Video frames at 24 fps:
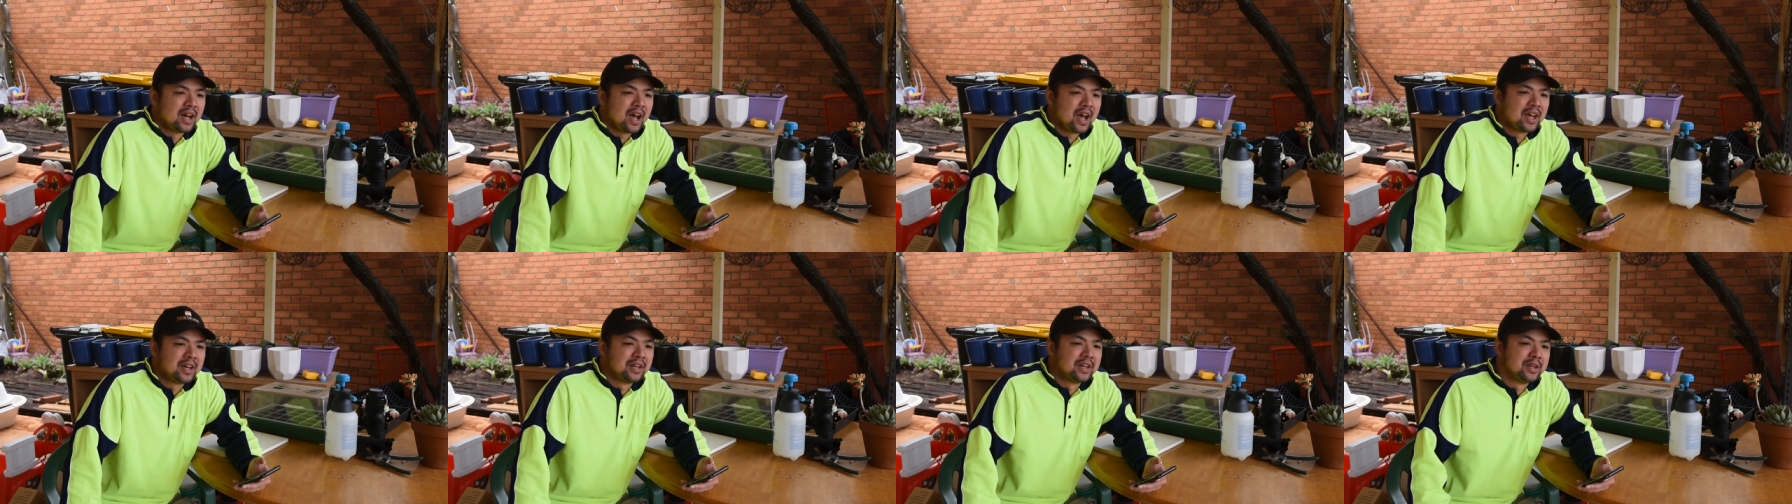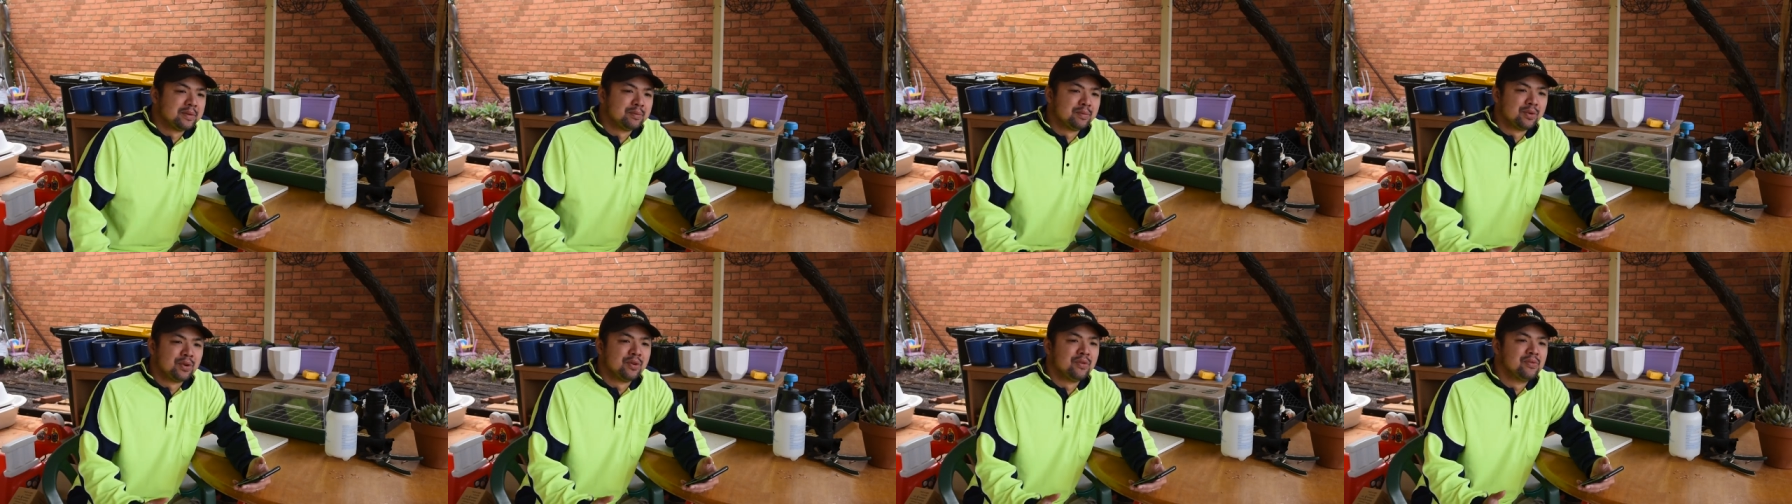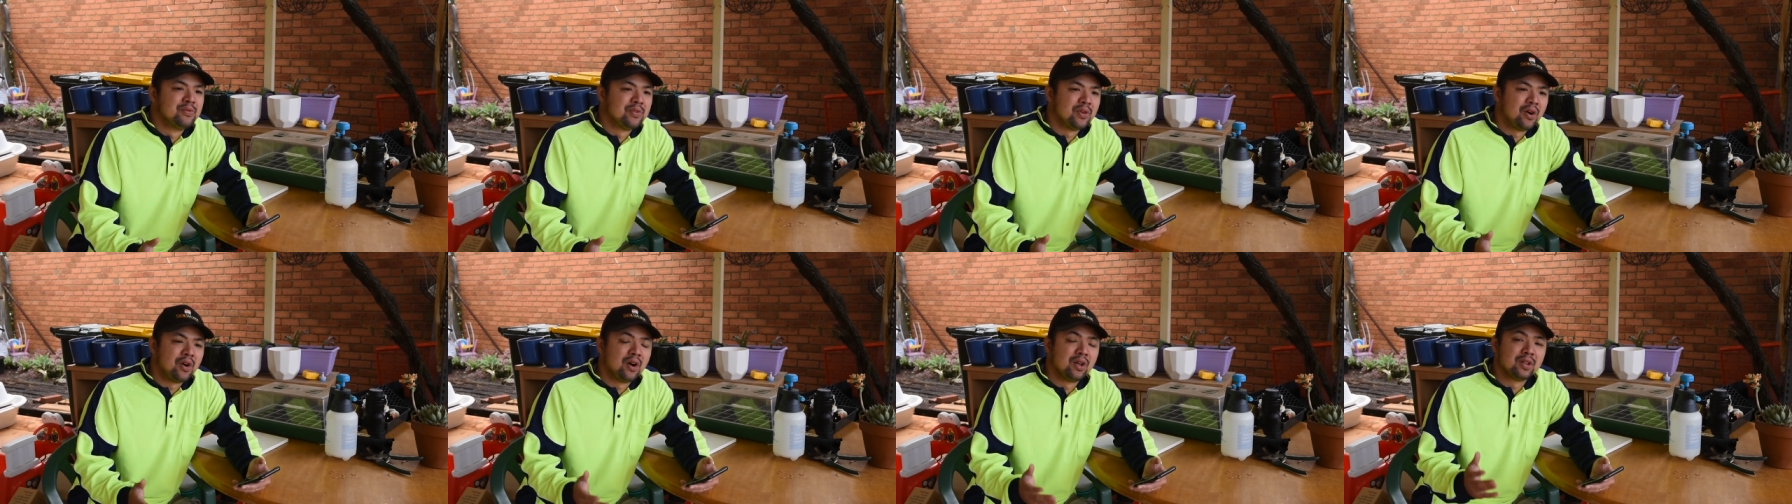I
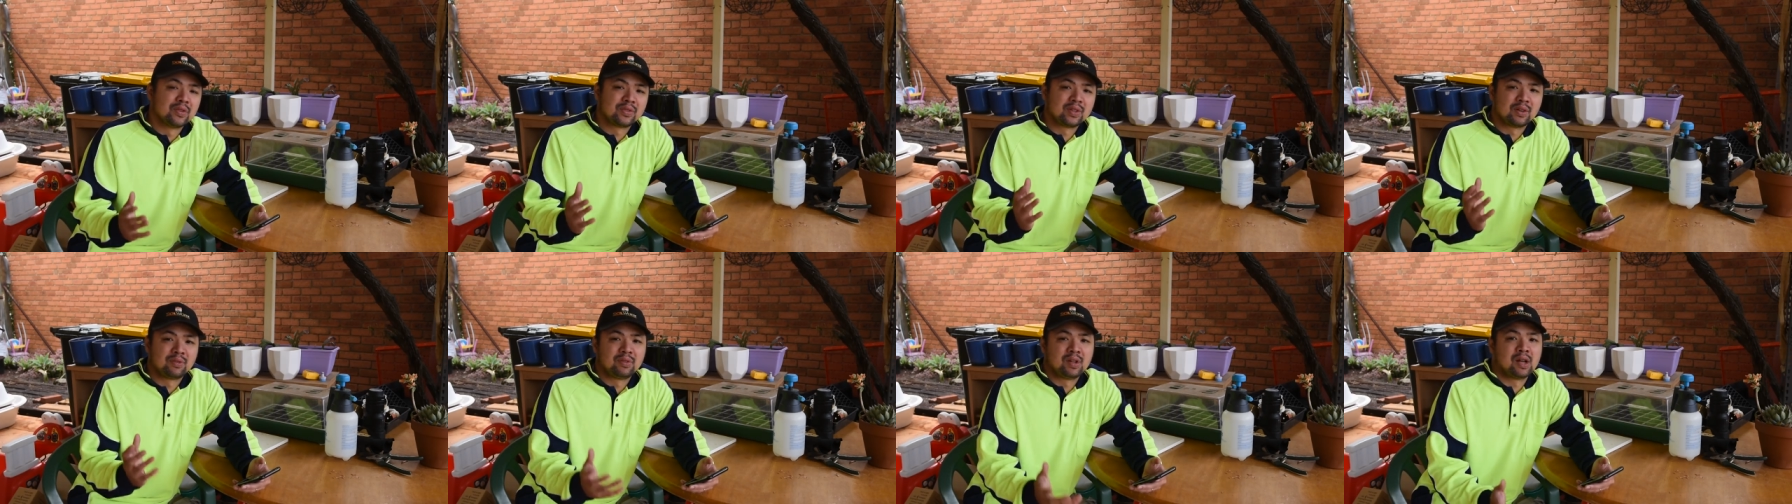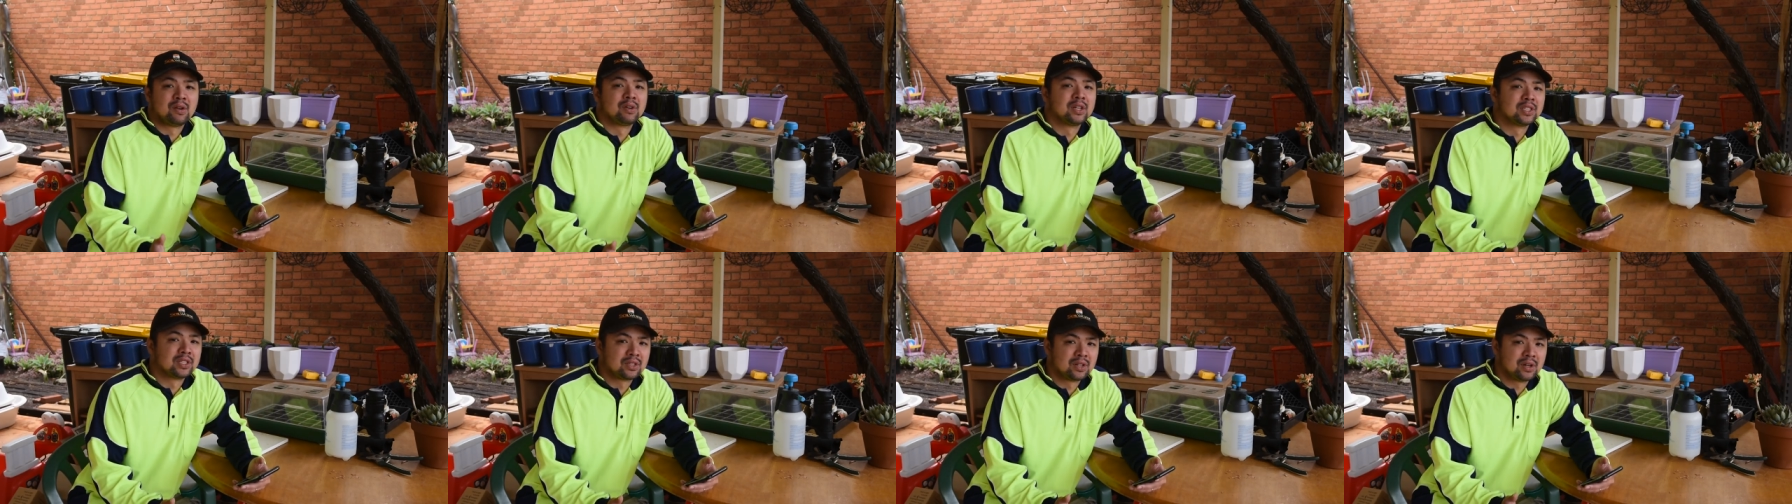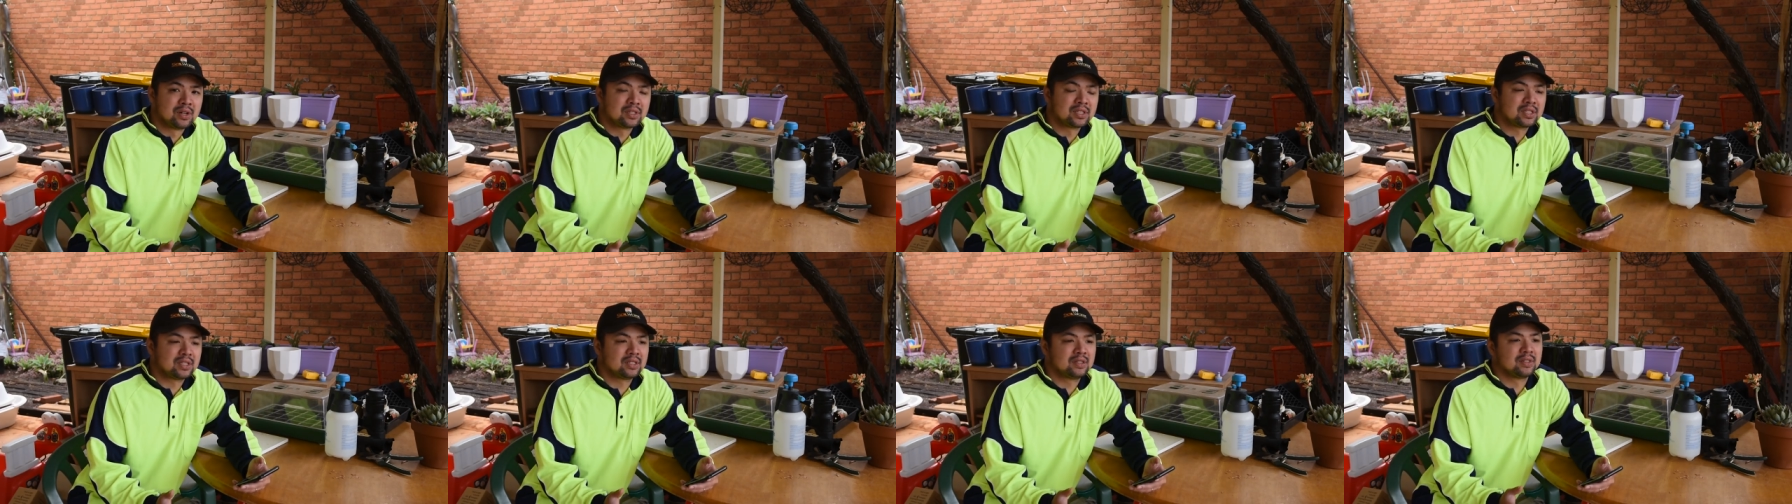remove all of the flower
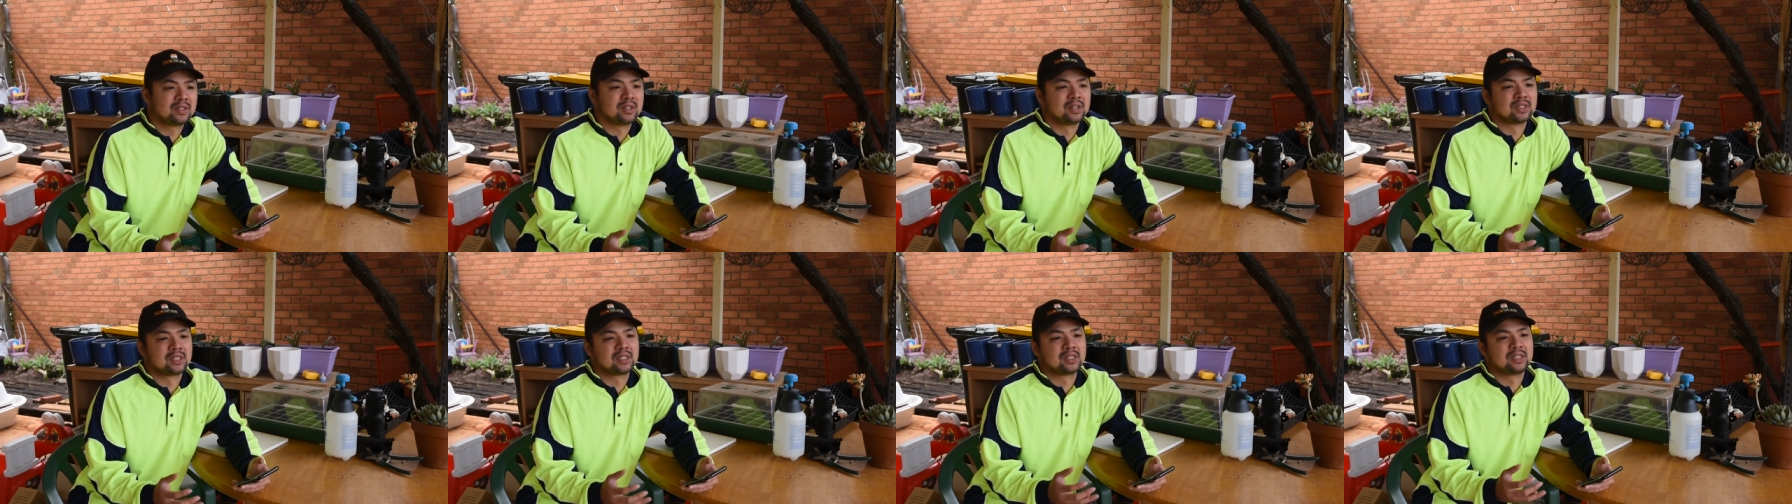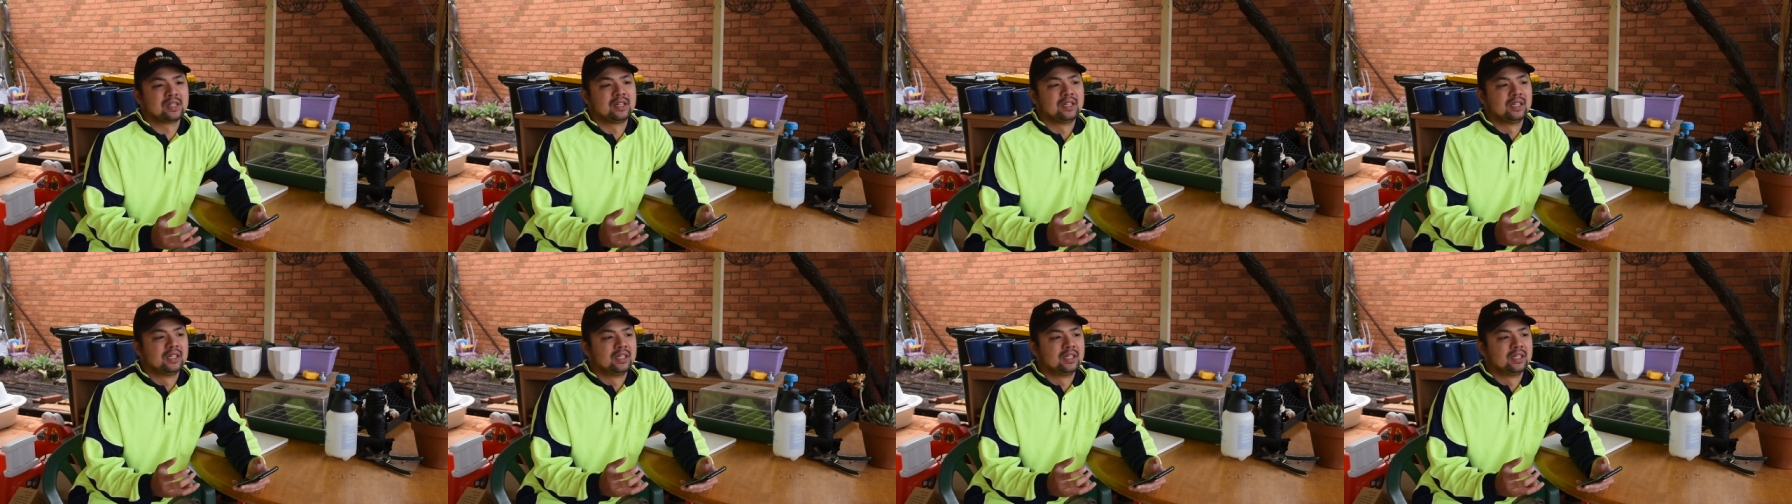stalks because